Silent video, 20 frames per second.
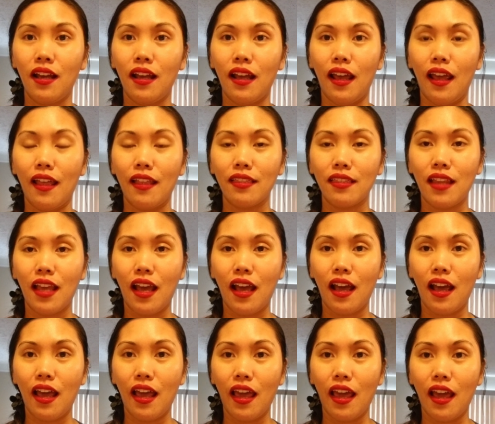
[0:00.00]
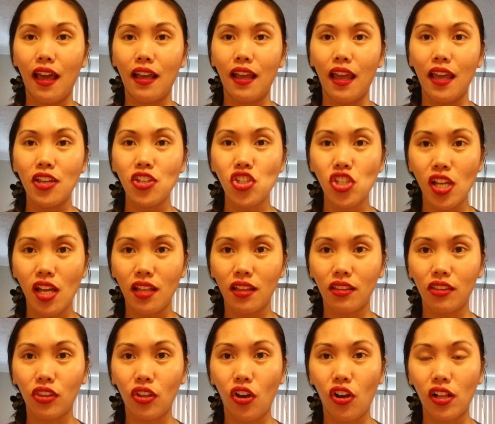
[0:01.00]
and the
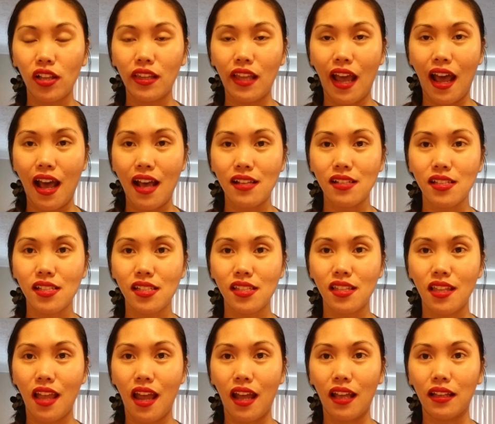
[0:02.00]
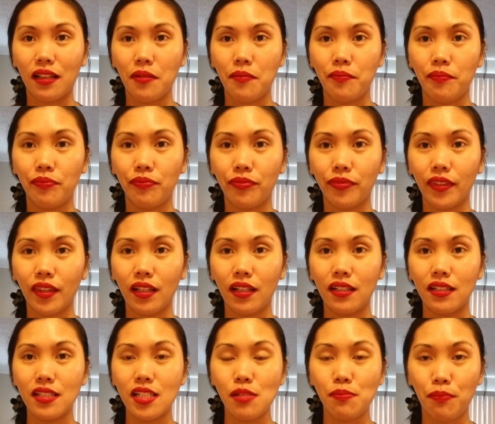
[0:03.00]
agent told us that
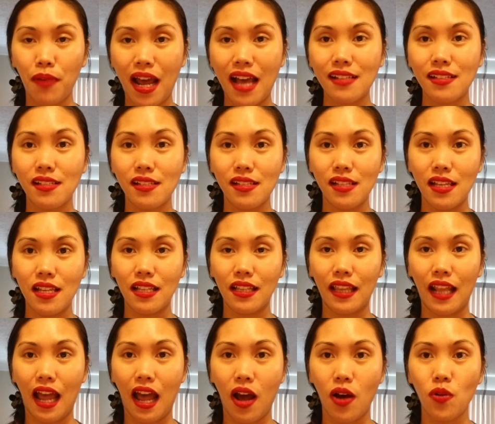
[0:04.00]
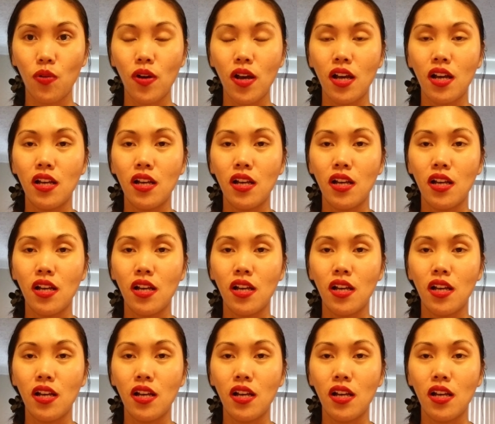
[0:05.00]
it's processing now.